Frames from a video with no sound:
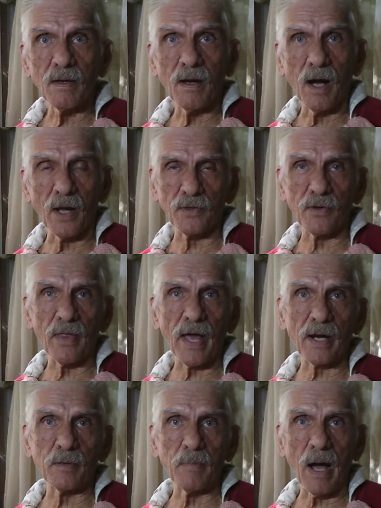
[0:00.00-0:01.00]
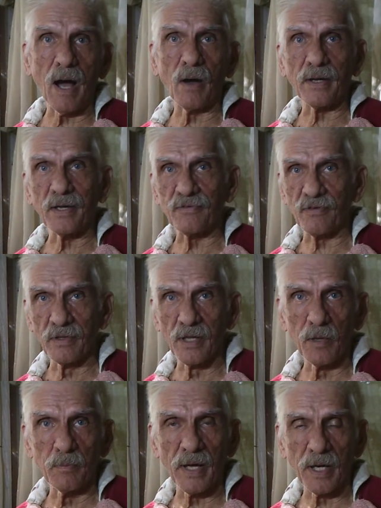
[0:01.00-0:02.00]
Under that amount, it's a
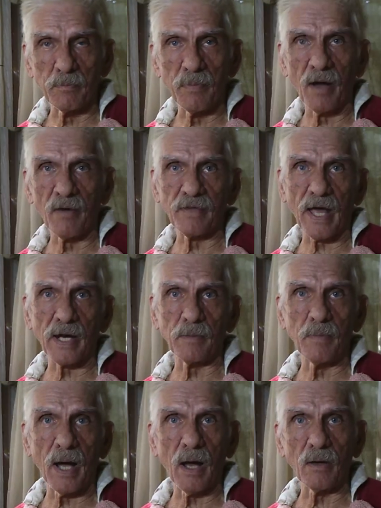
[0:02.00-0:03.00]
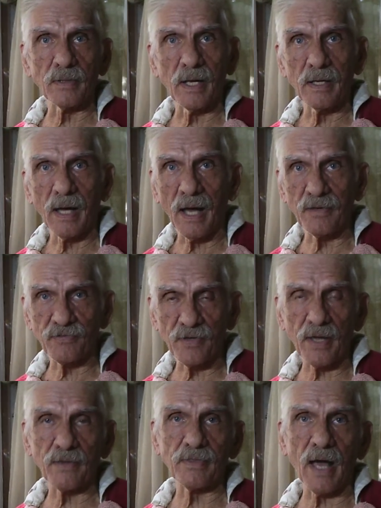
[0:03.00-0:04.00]
little bit above that amount. I
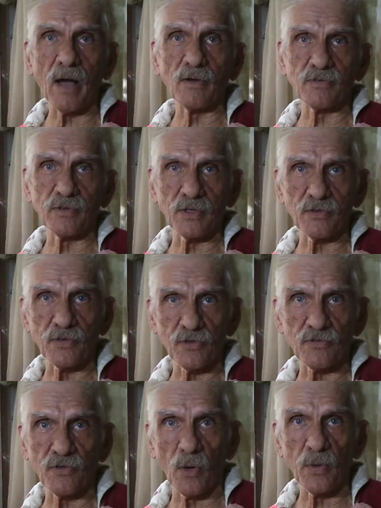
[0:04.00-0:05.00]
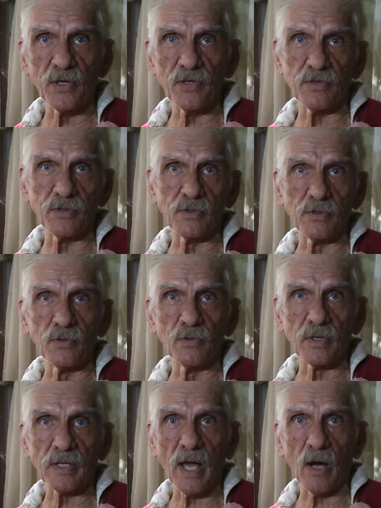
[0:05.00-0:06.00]
say 1,000. It's just so easy to do
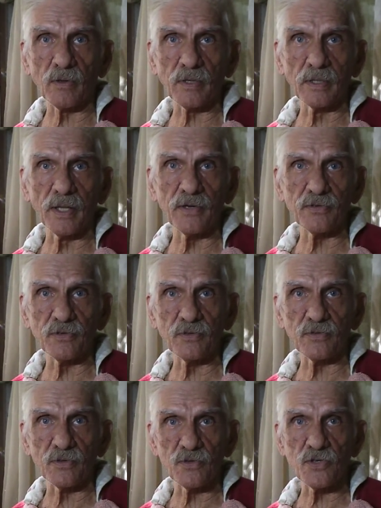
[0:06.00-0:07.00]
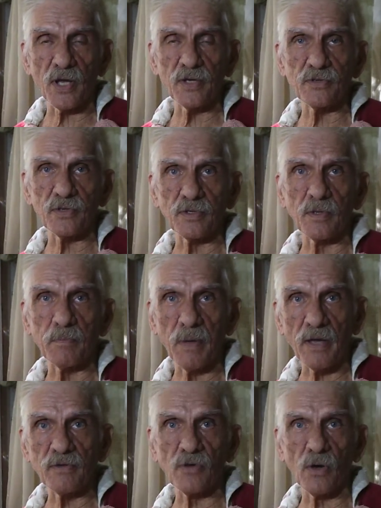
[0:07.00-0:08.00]
the calculations and changing to
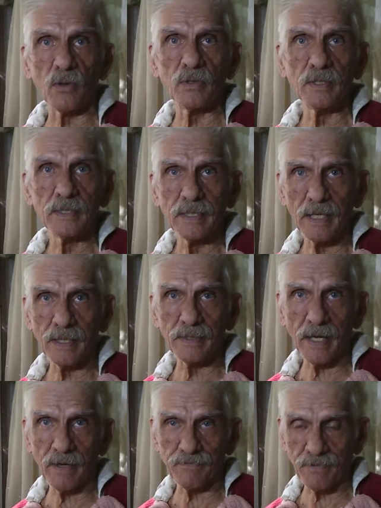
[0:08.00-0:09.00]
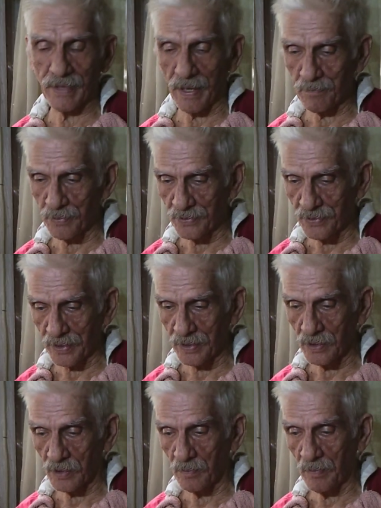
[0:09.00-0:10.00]
peso, and that for that
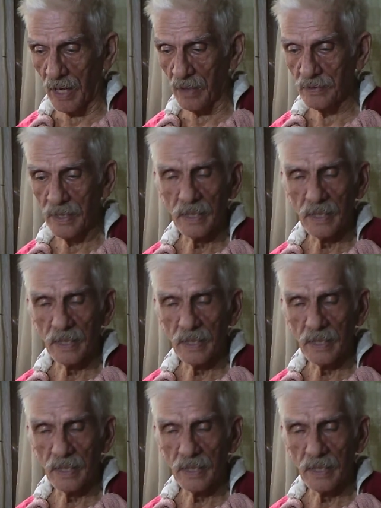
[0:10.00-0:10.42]
particular amount.